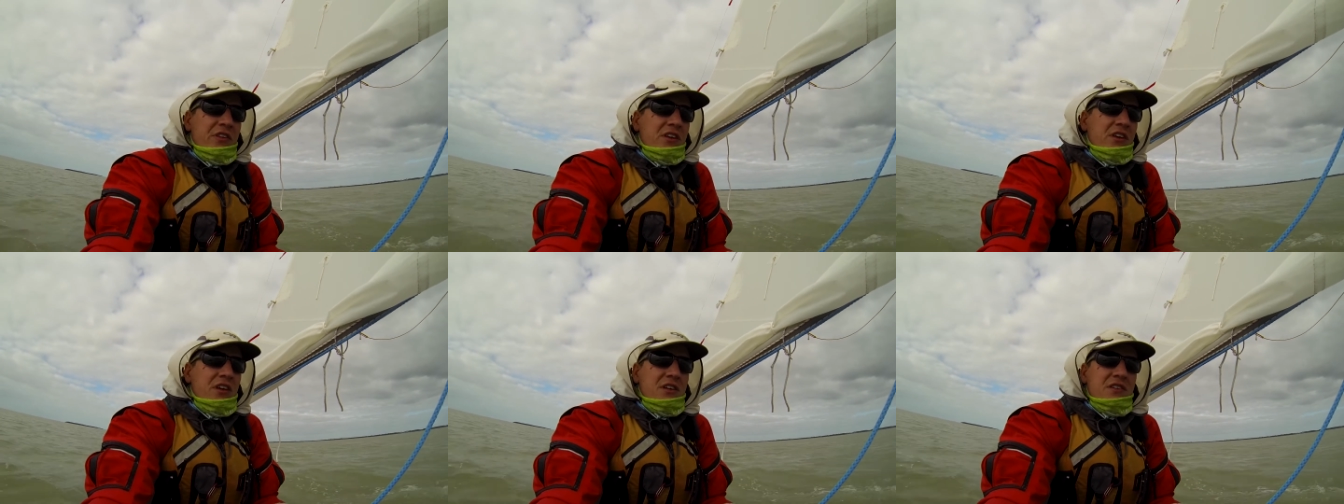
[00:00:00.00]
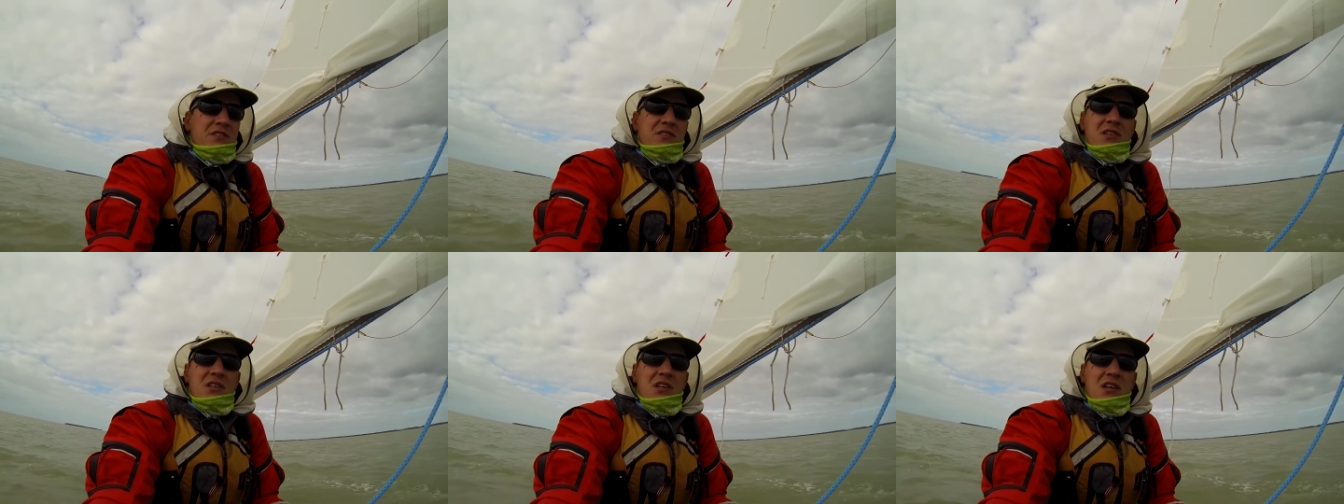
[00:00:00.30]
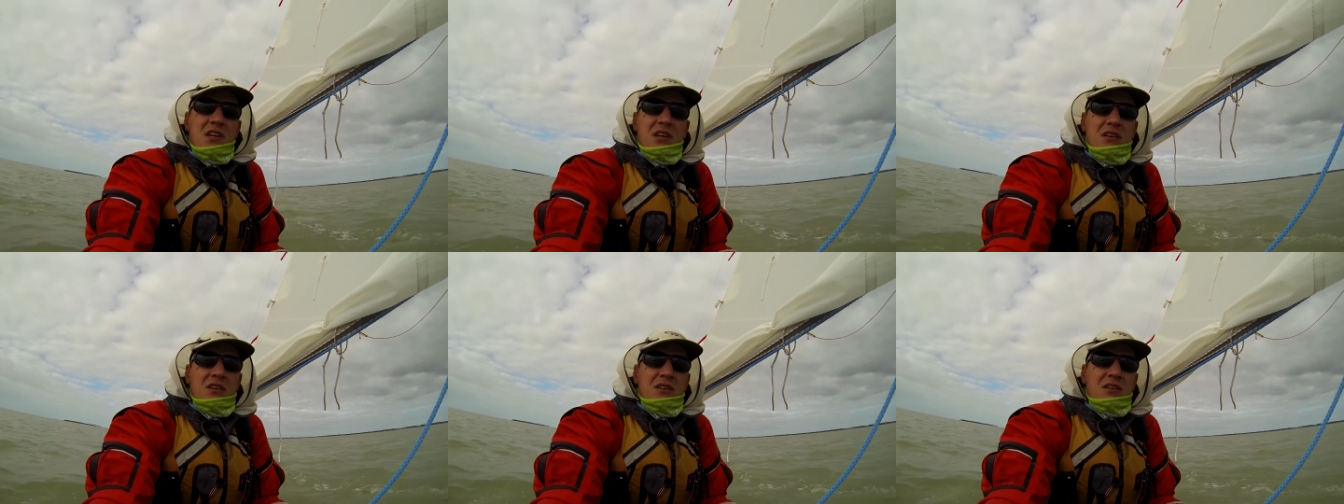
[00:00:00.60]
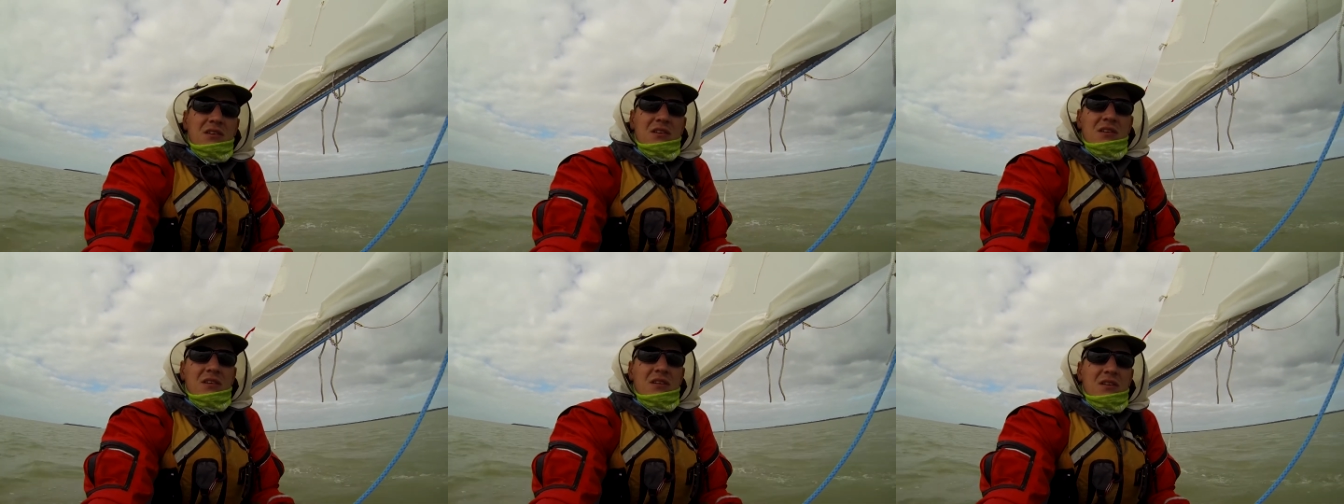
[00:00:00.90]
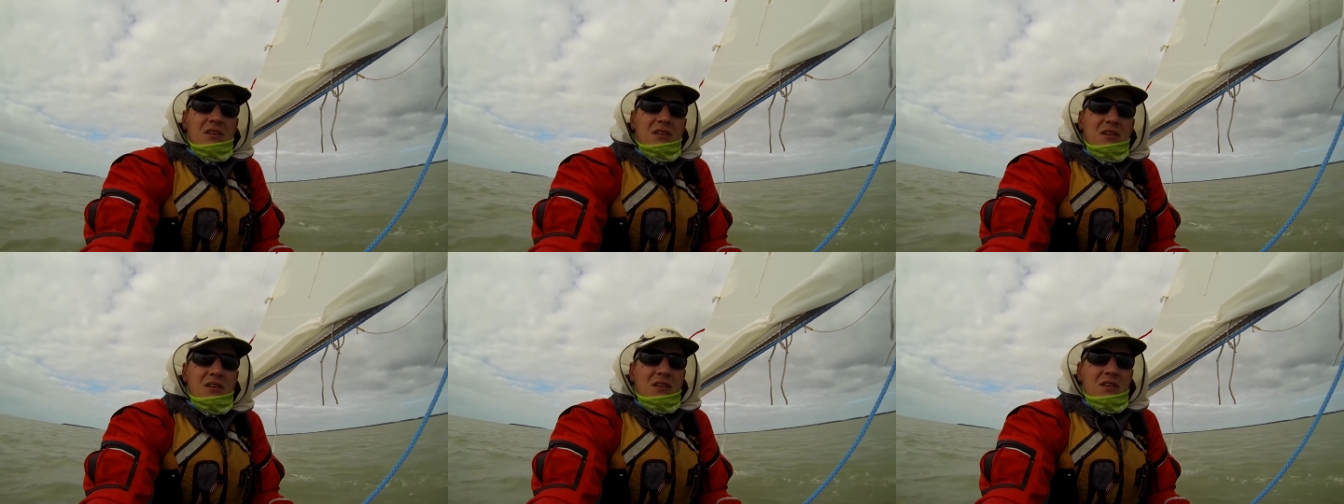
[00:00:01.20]
EC
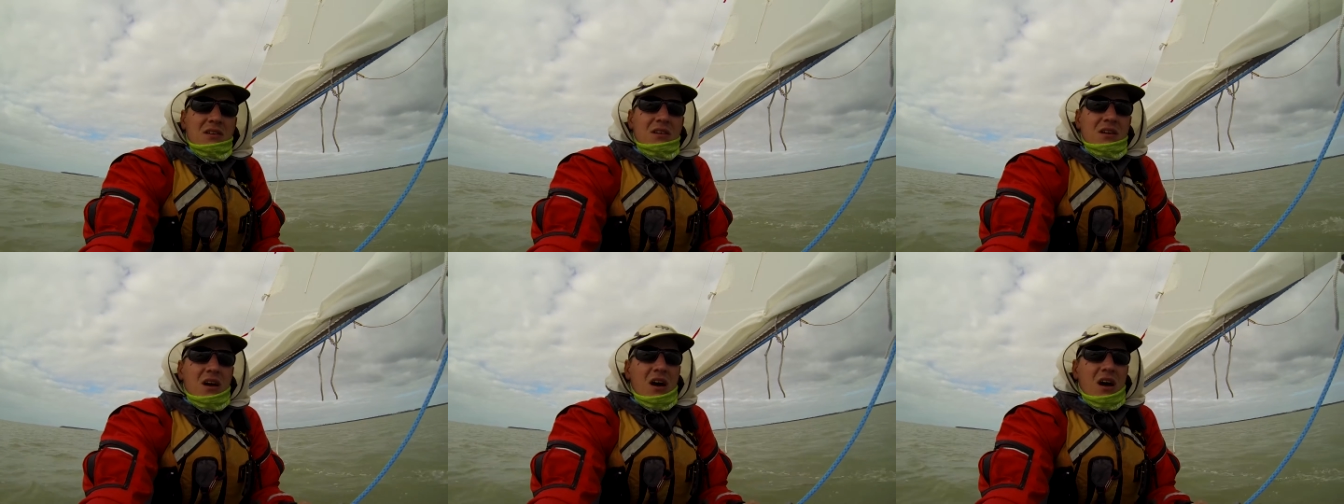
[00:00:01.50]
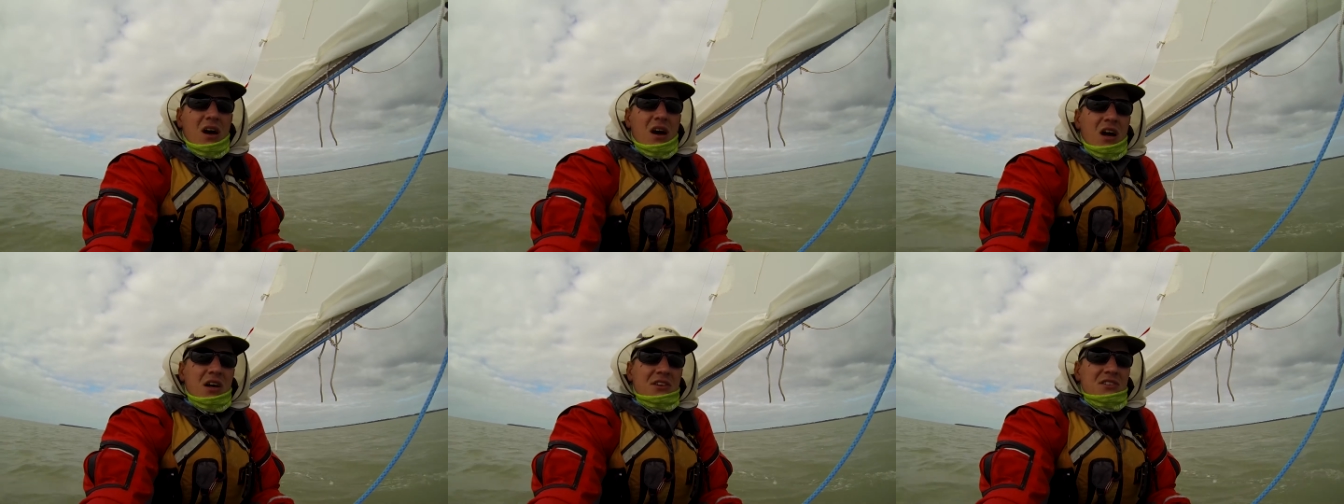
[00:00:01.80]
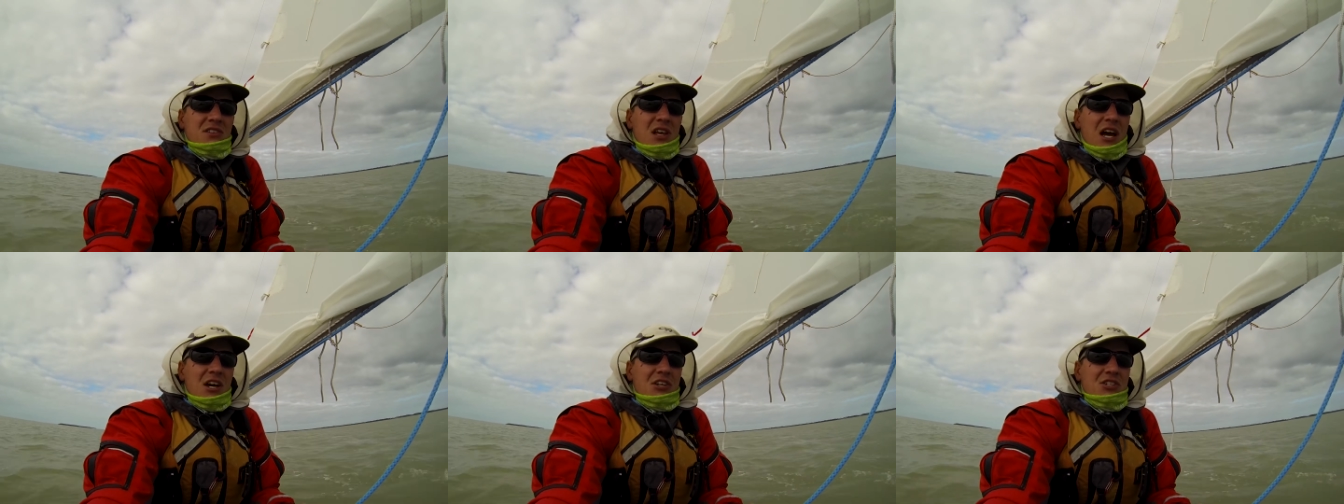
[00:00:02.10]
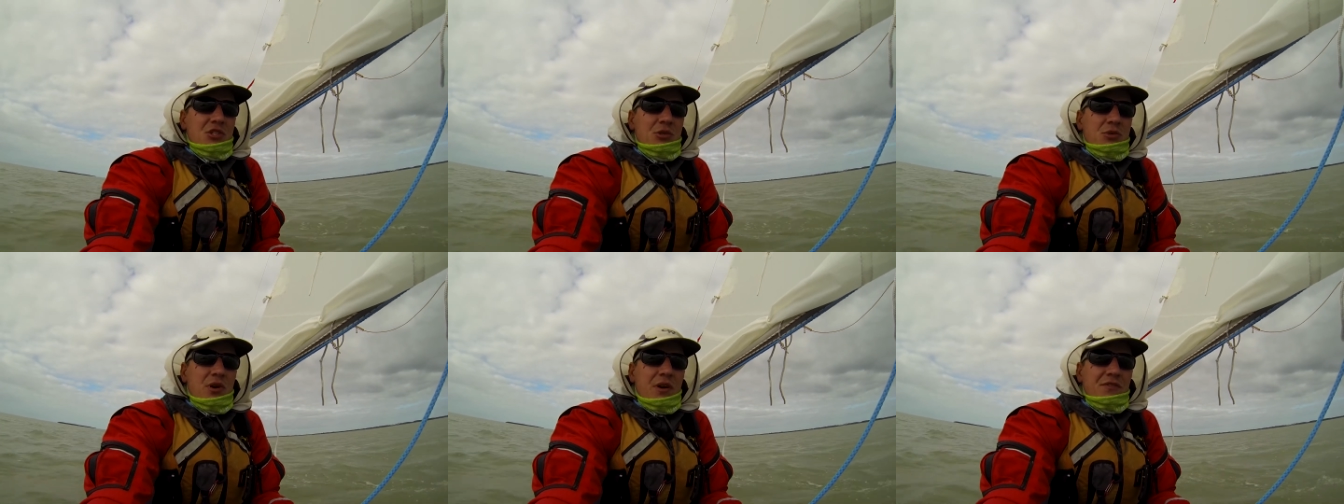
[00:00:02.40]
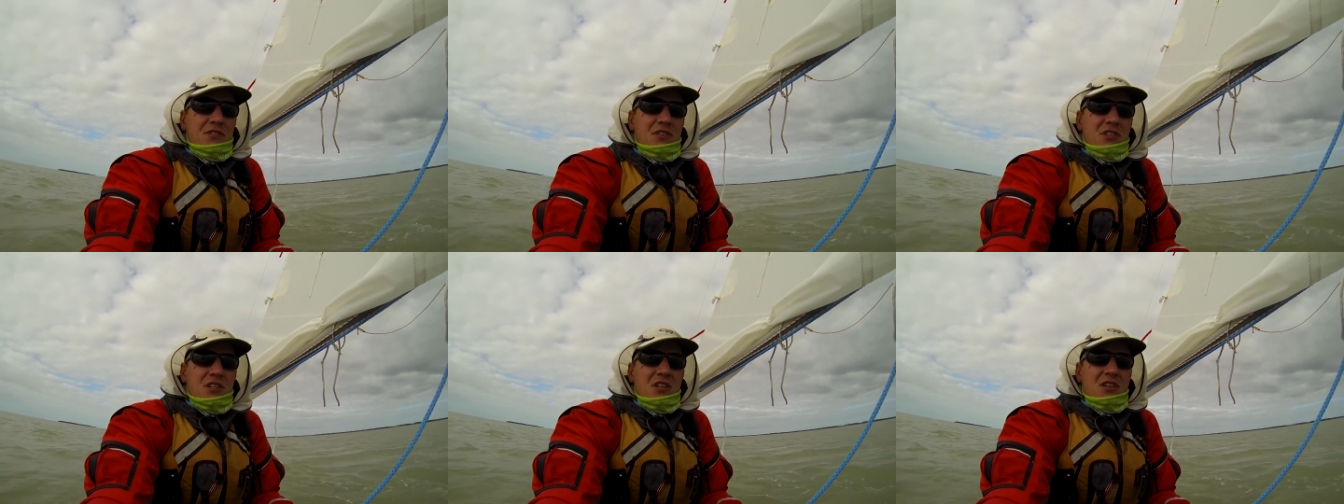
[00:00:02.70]
/
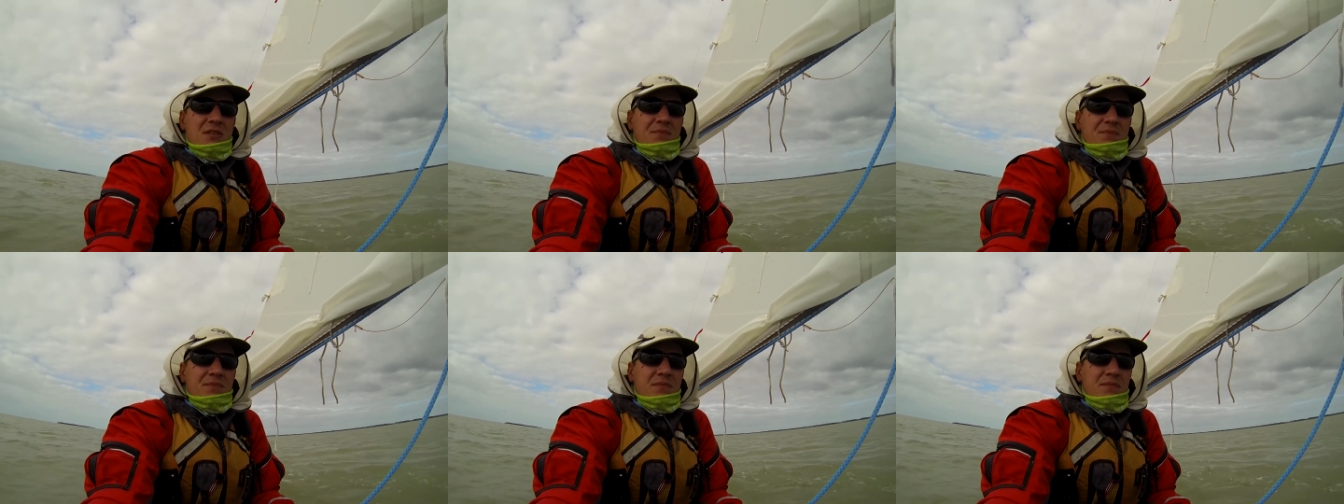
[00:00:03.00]
UFC.